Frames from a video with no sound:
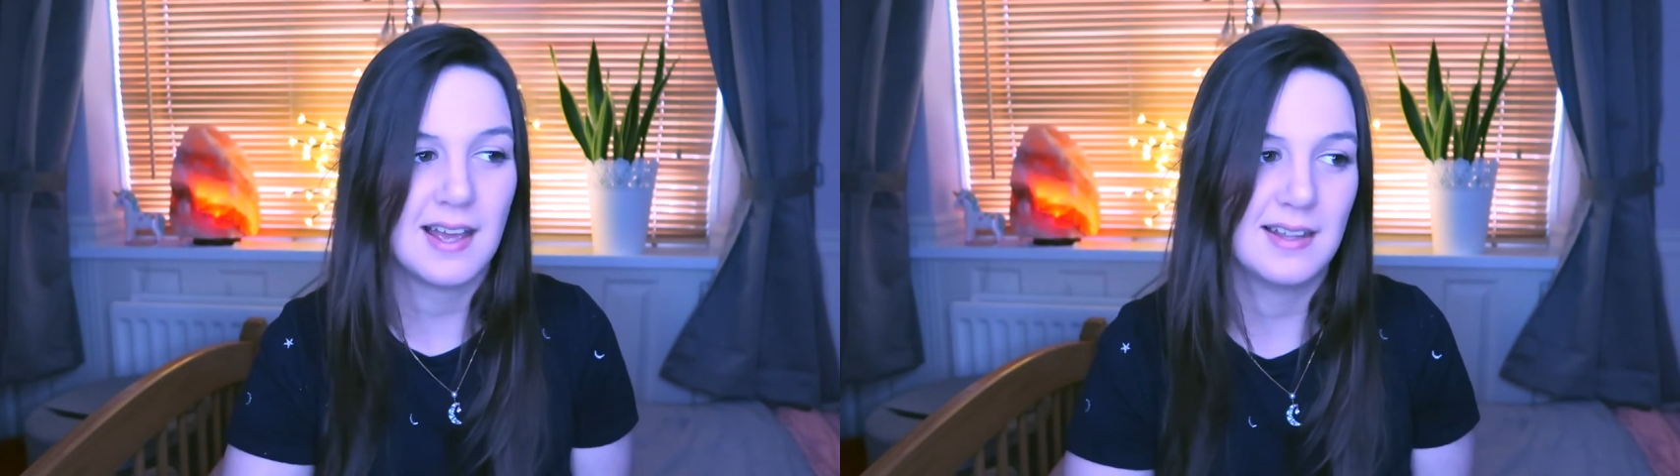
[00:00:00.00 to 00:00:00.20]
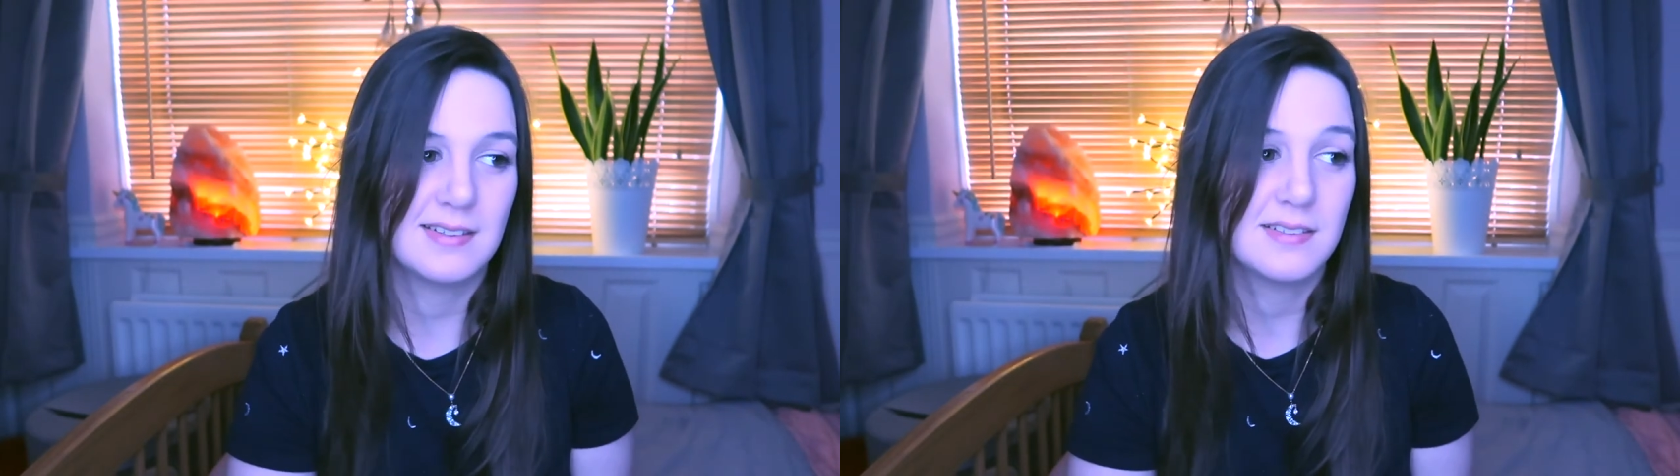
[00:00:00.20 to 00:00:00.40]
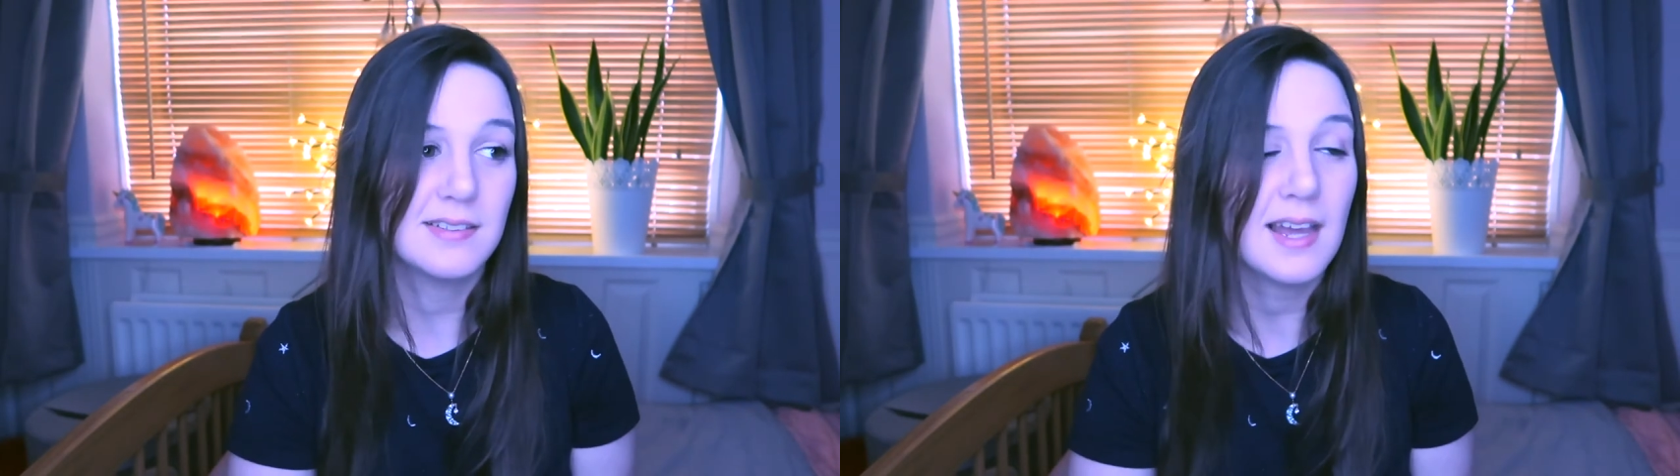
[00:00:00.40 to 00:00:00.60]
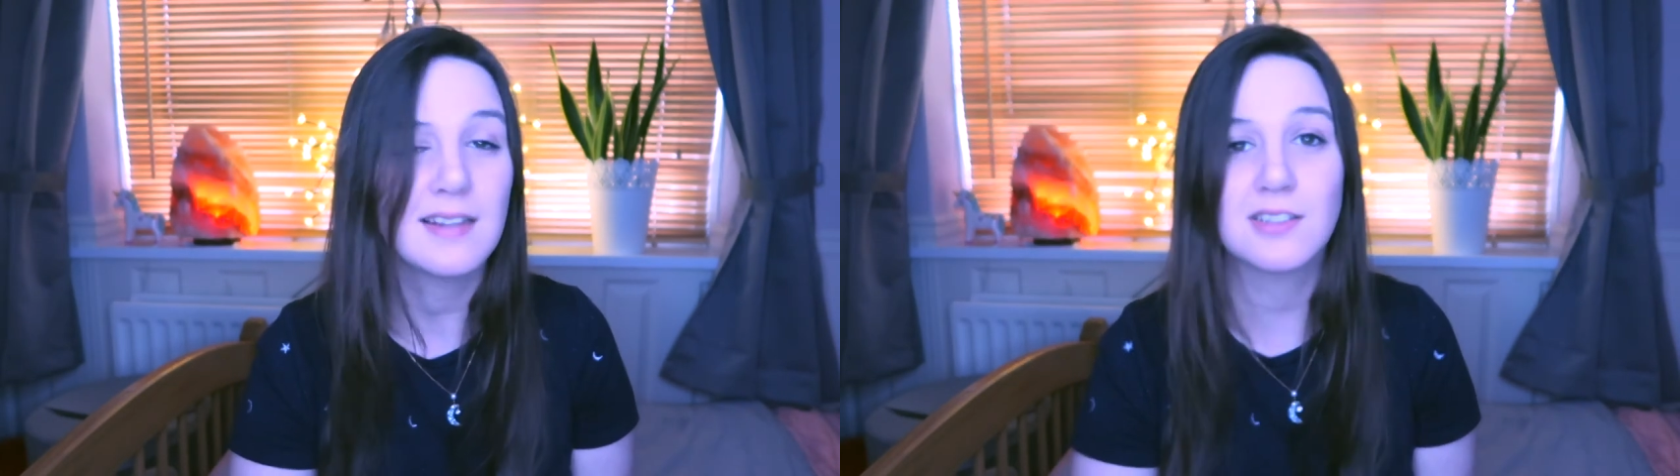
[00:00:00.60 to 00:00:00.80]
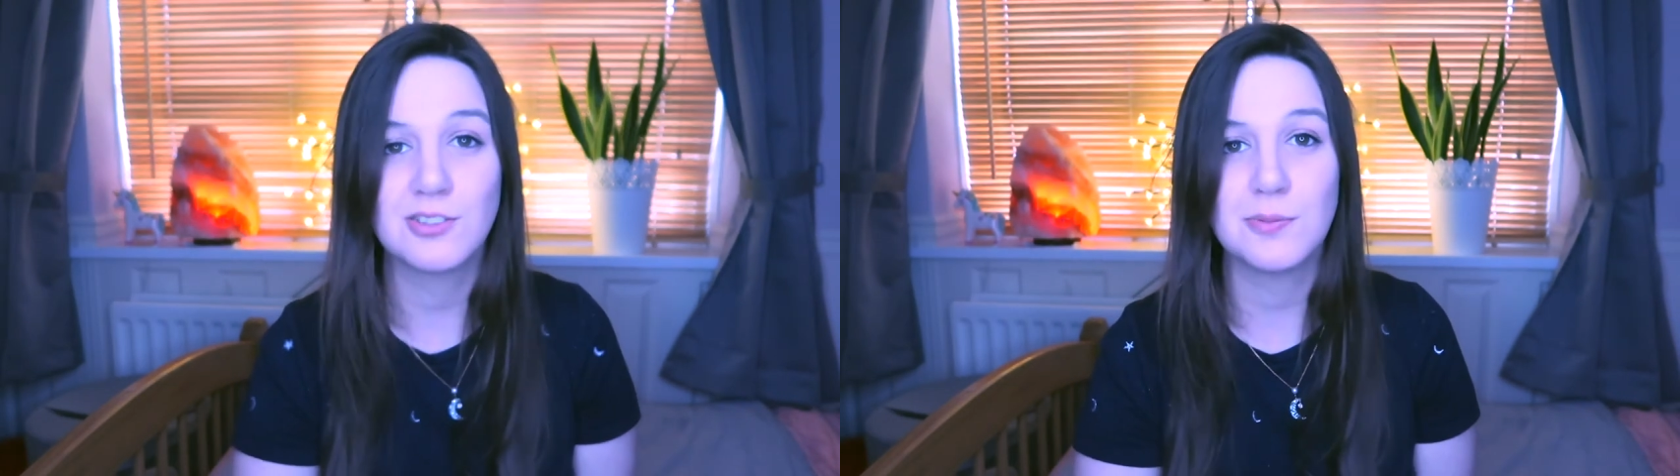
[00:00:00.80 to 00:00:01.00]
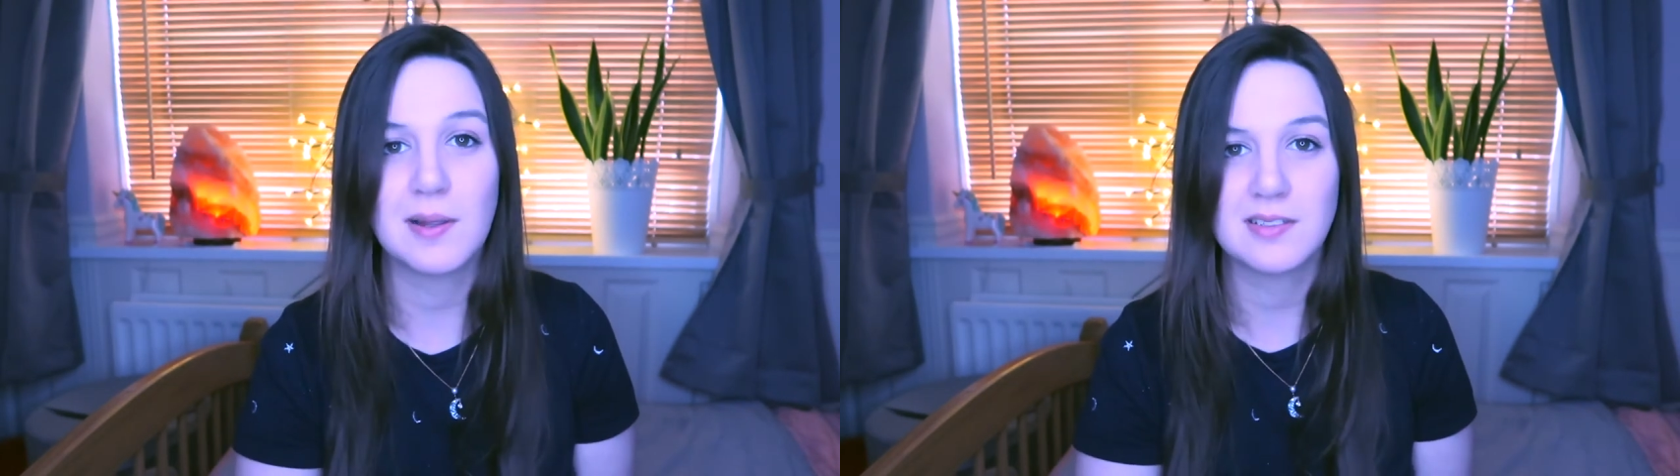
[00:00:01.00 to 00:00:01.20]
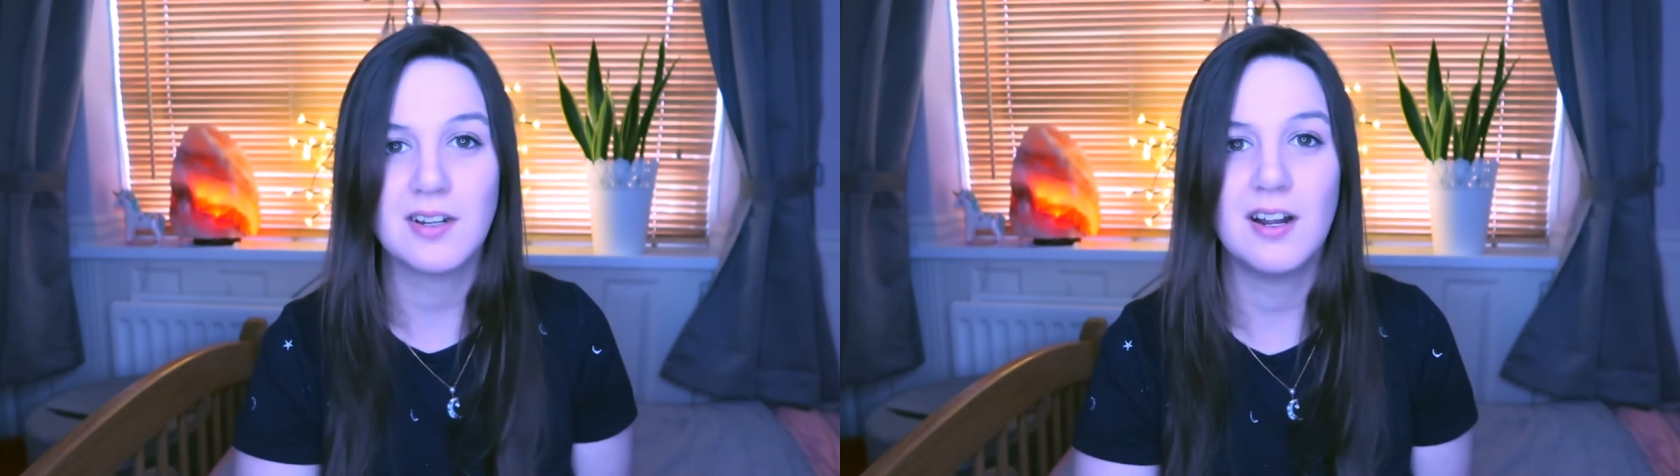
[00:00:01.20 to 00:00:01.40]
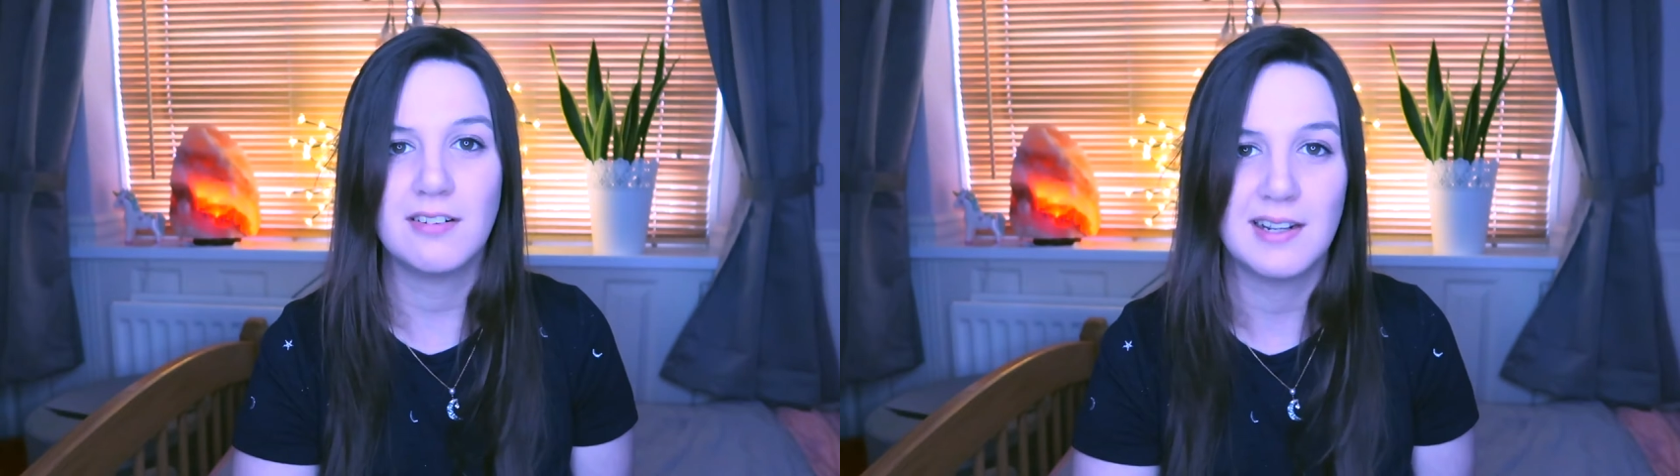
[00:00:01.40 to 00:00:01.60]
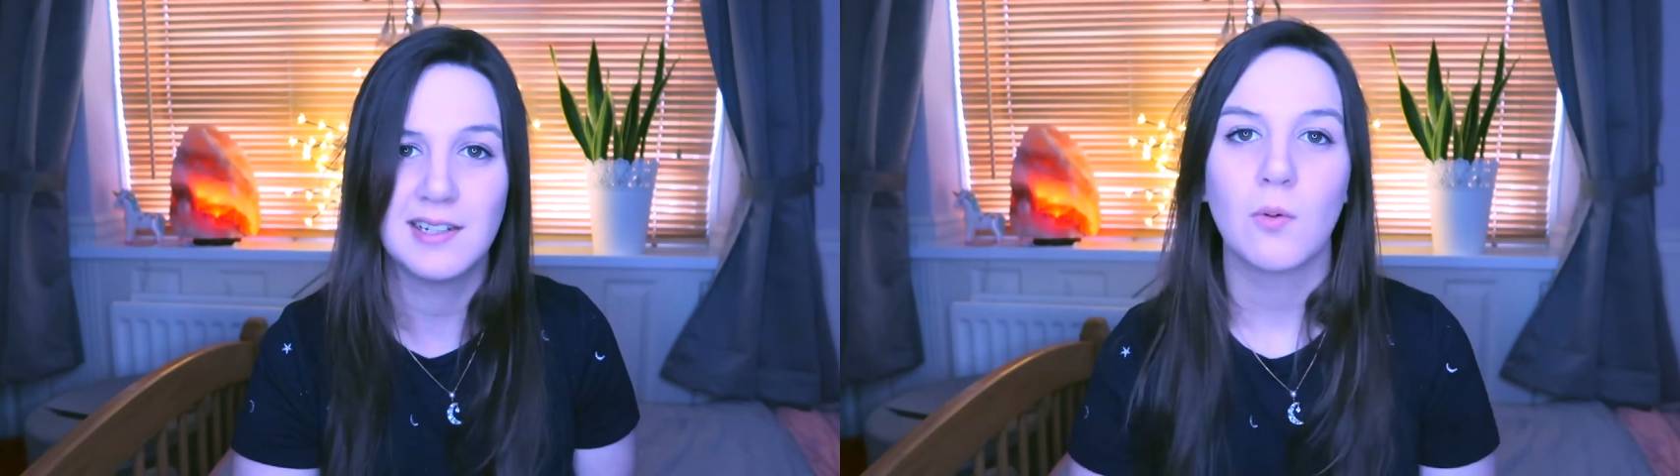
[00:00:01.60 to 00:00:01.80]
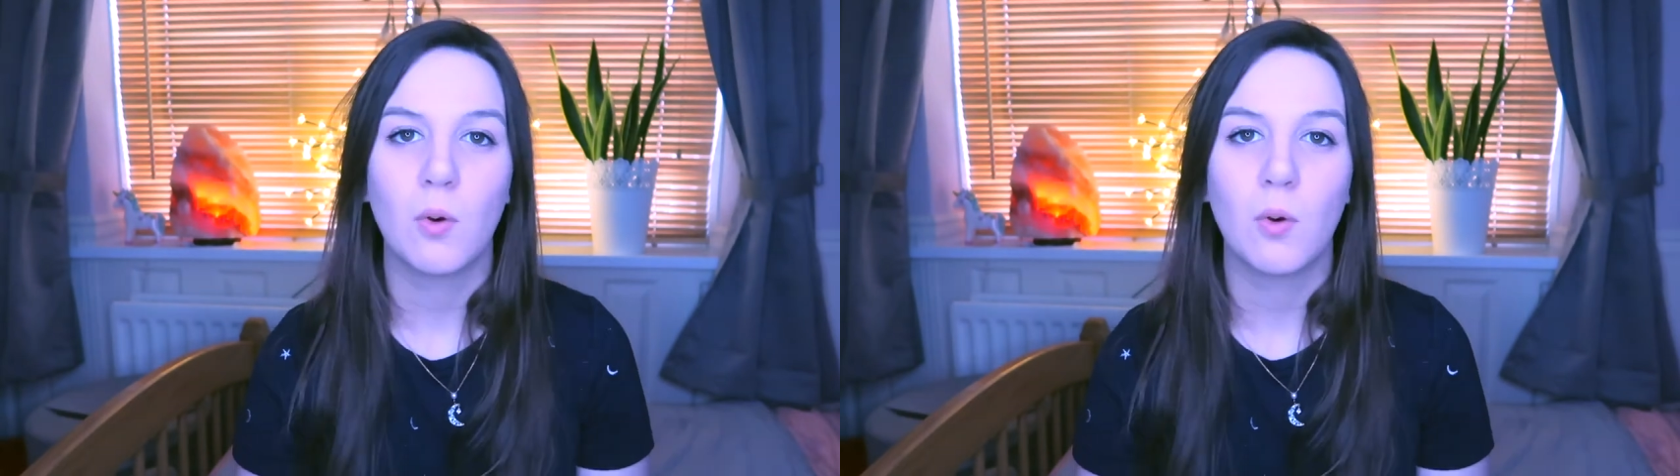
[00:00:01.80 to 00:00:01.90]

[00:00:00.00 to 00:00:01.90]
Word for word: and yeah, it's a good mascara.